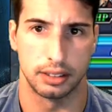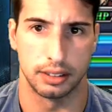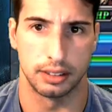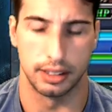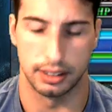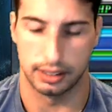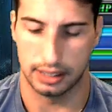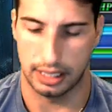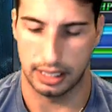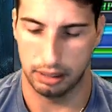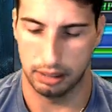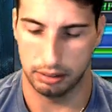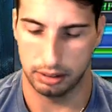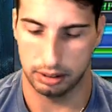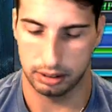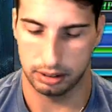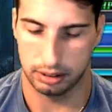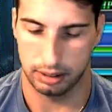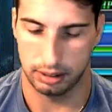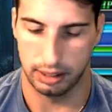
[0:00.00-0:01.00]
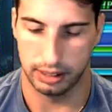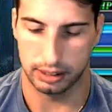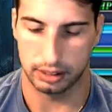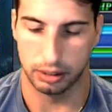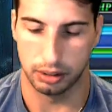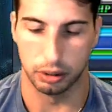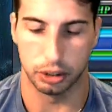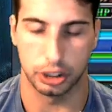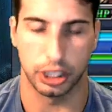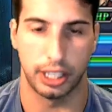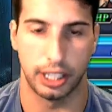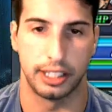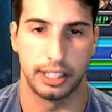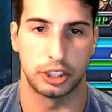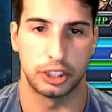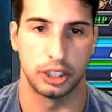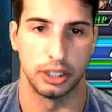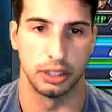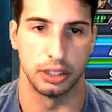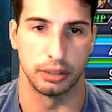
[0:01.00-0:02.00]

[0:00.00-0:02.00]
is out. Let's go Shining Shield